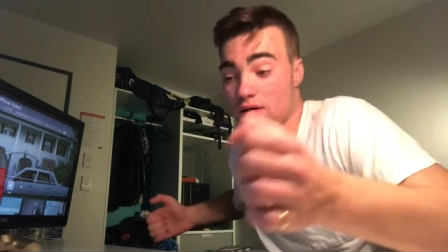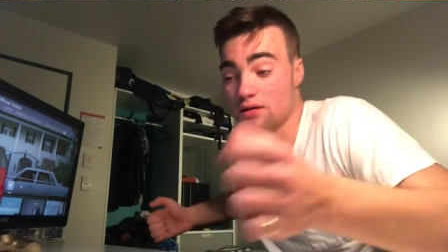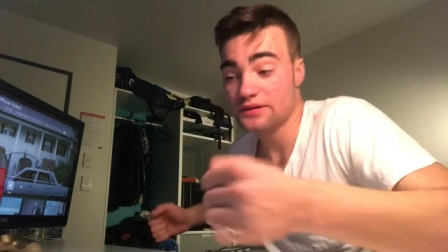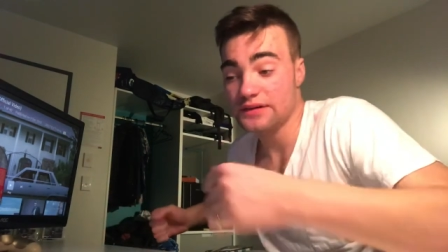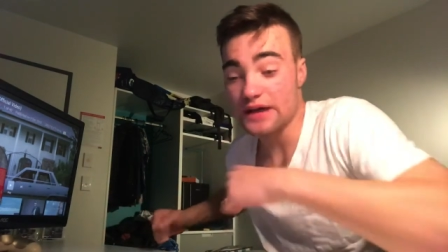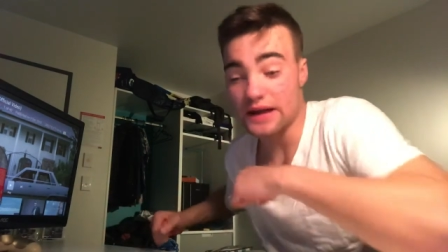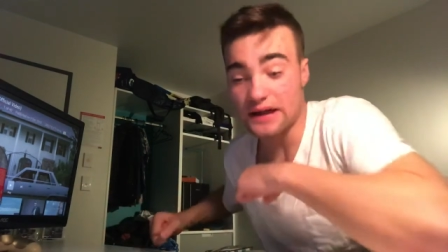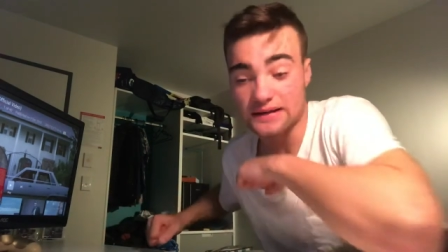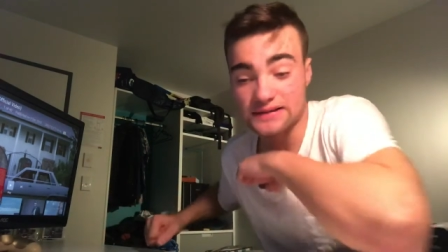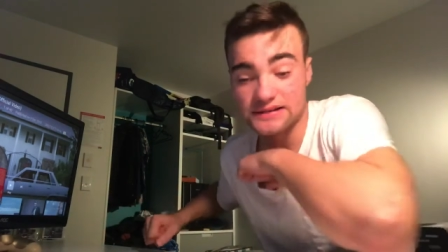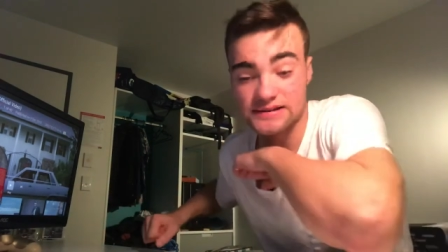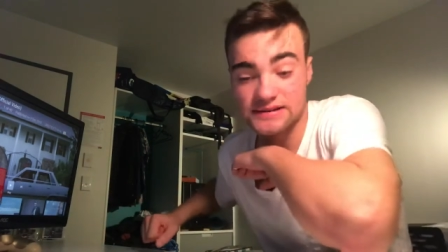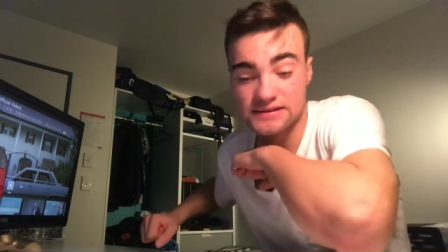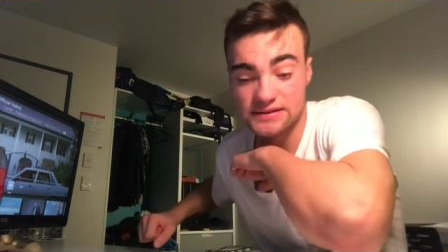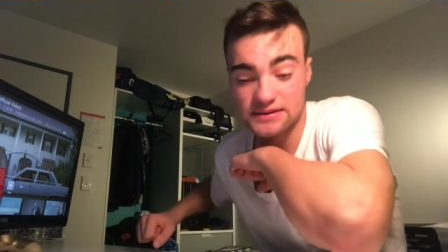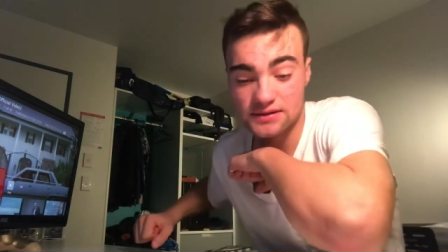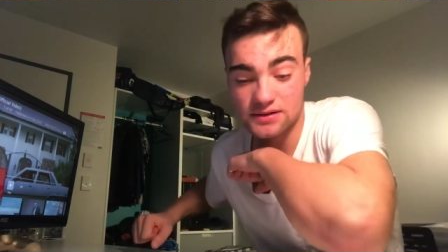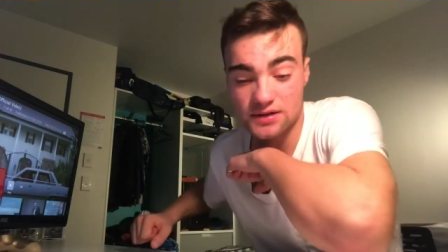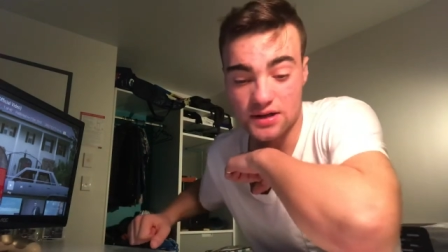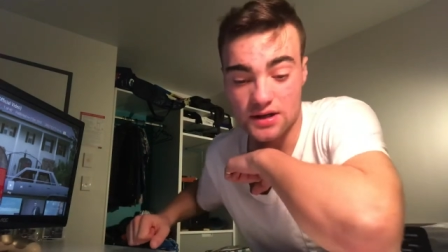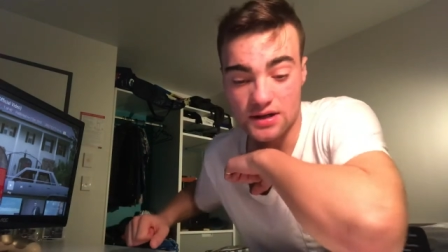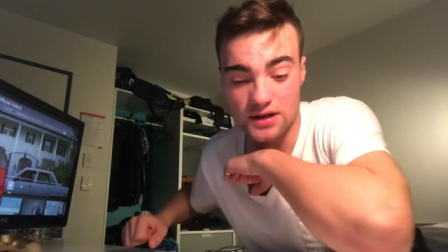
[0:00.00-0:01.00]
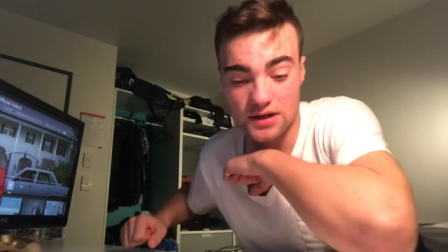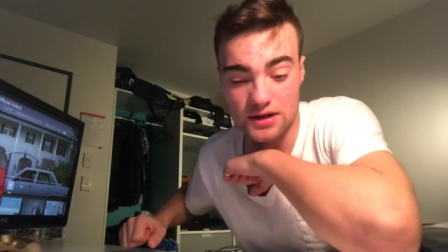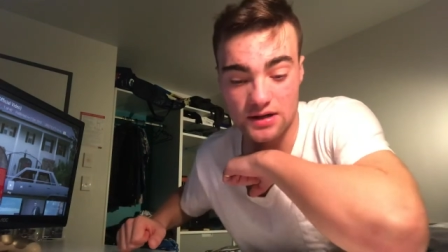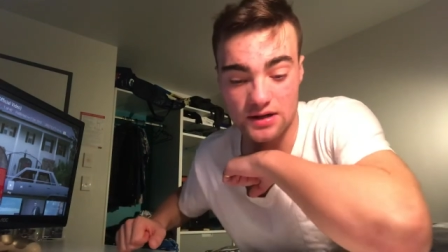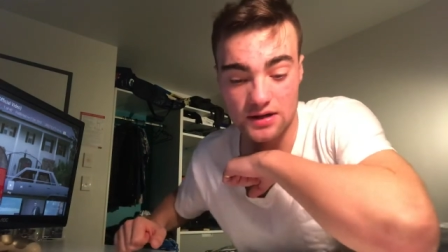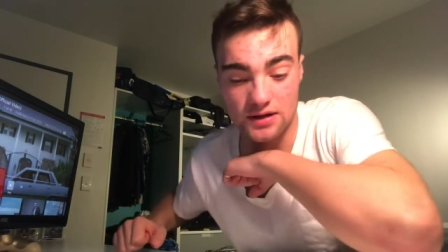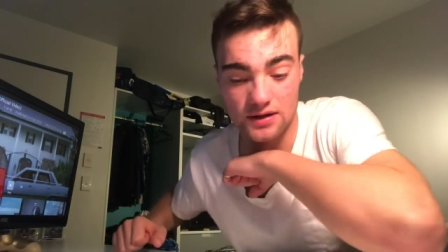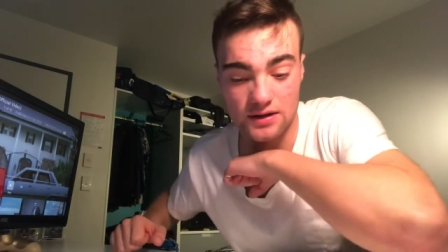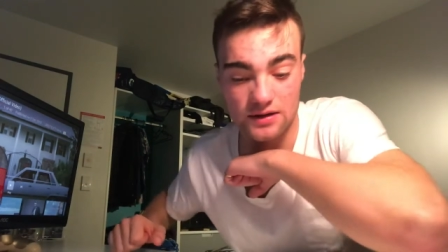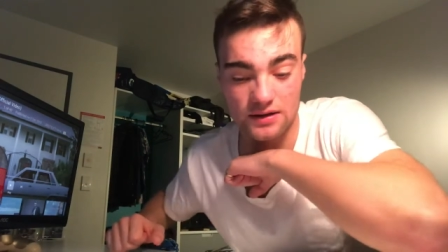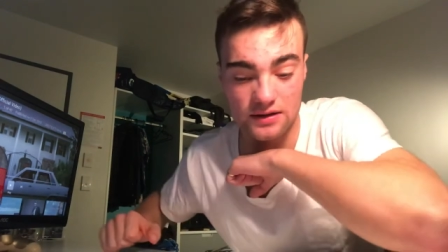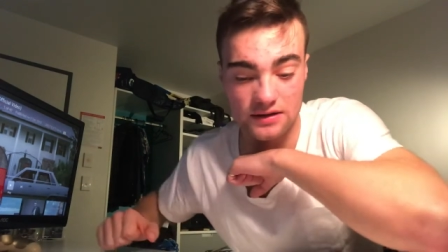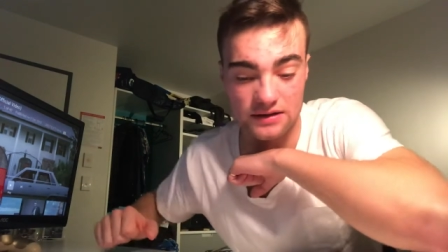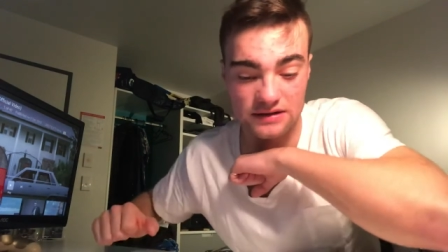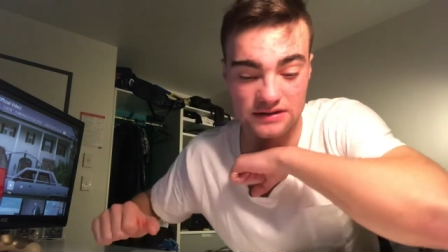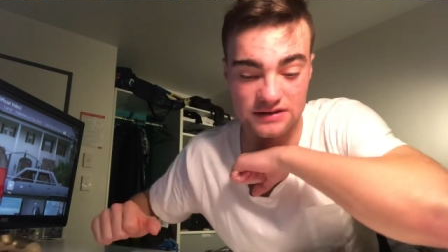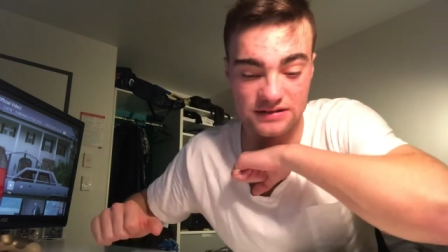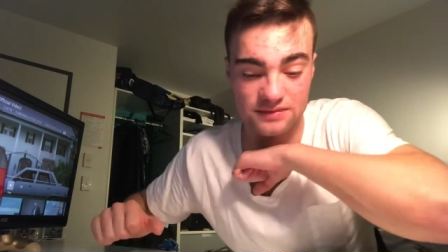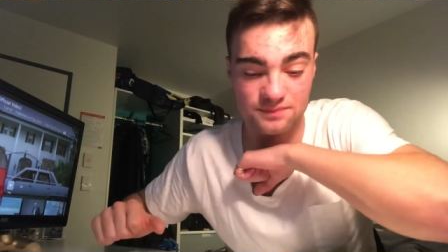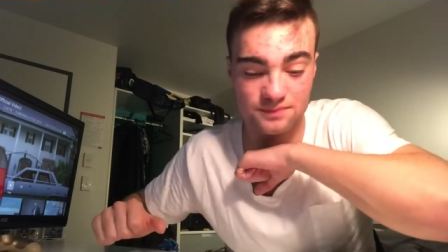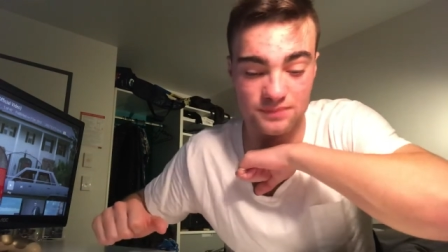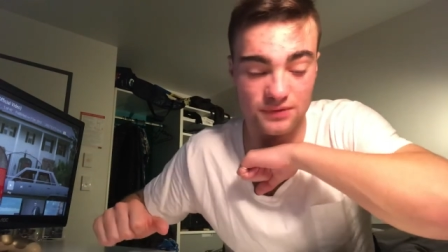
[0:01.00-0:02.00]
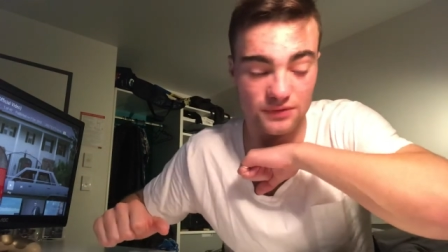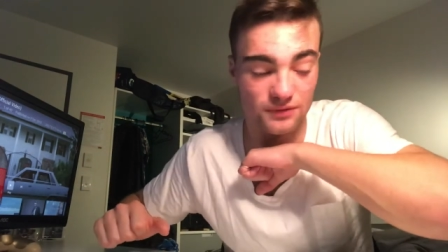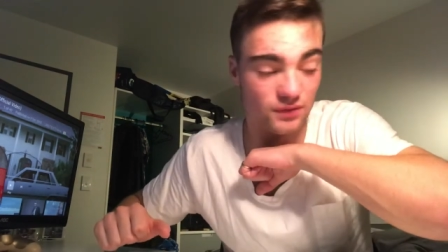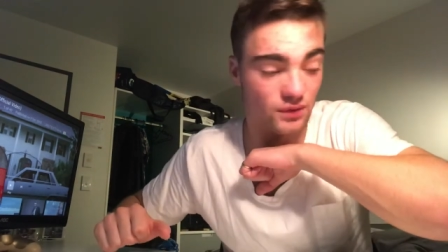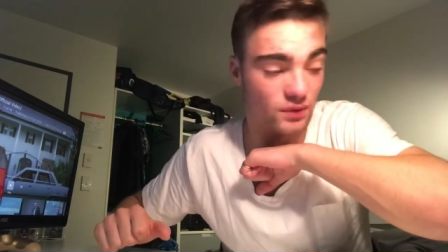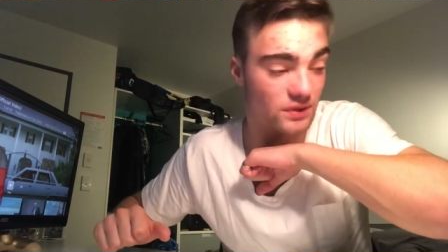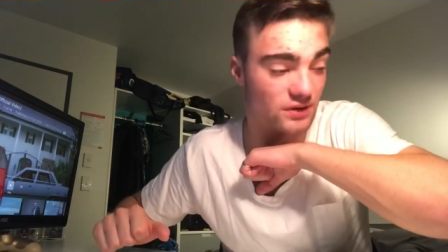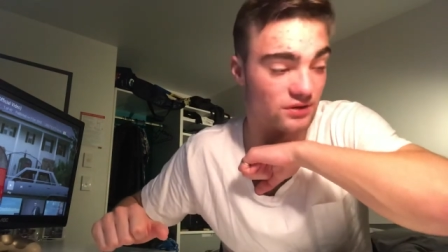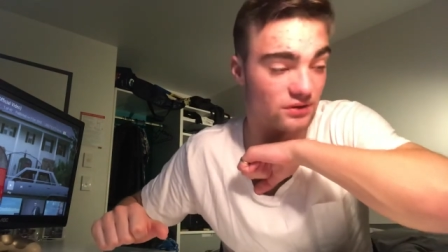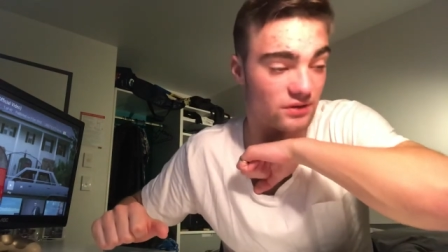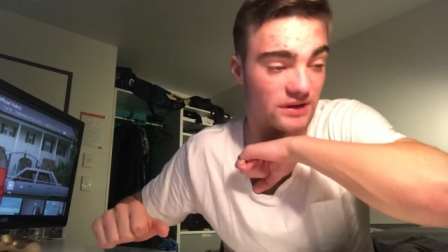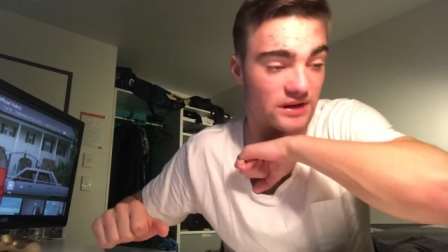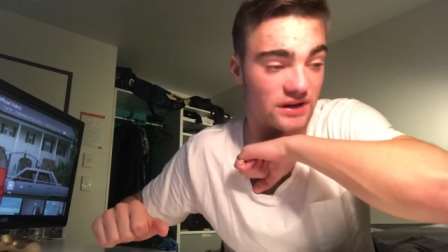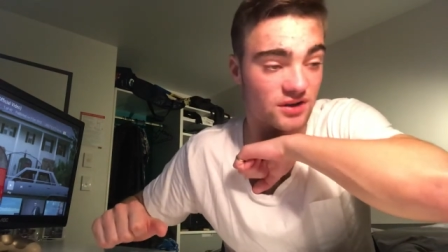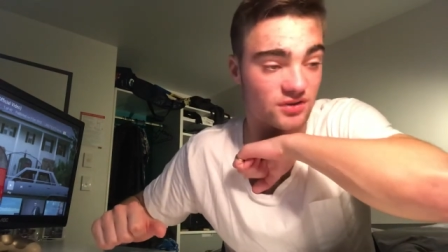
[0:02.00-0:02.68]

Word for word: yes, uh, let's before we do the